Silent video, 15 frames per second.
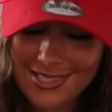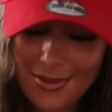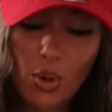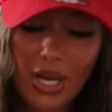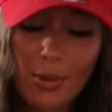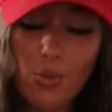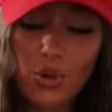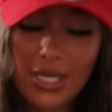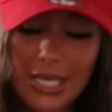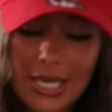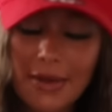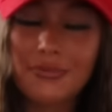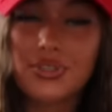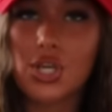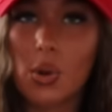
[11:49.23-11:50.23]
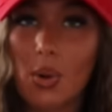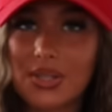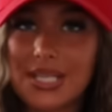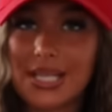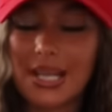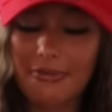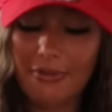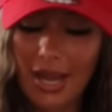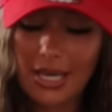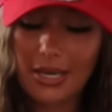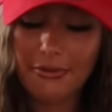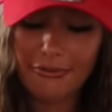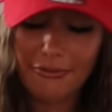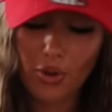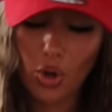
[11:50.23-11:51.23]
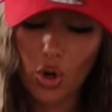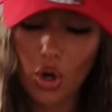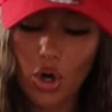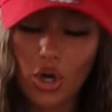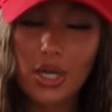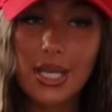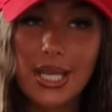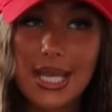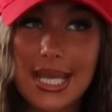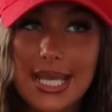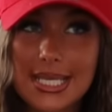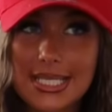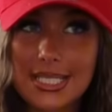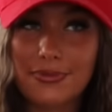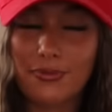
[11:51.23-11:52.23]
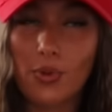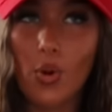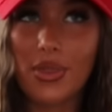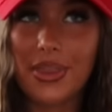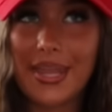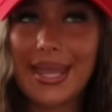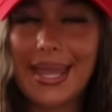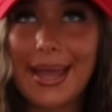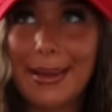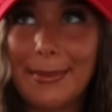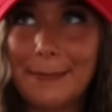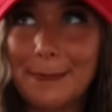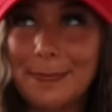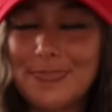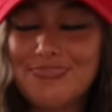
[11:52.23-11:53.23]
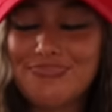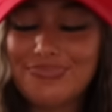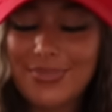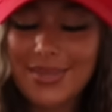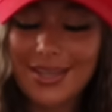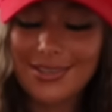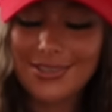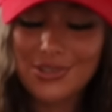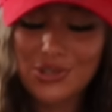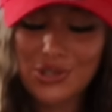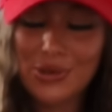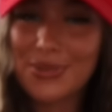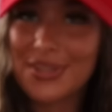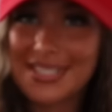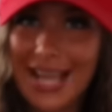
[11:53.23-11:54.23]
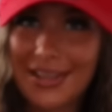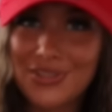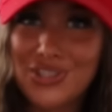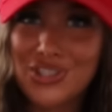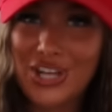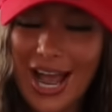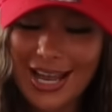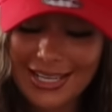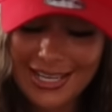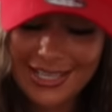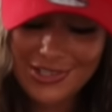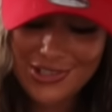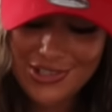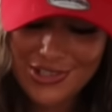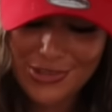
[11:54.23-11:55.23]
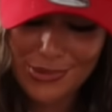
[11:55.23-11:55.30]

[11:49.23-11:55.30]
What I would love to go on to Love Island for is for the, do you know the dance challenge?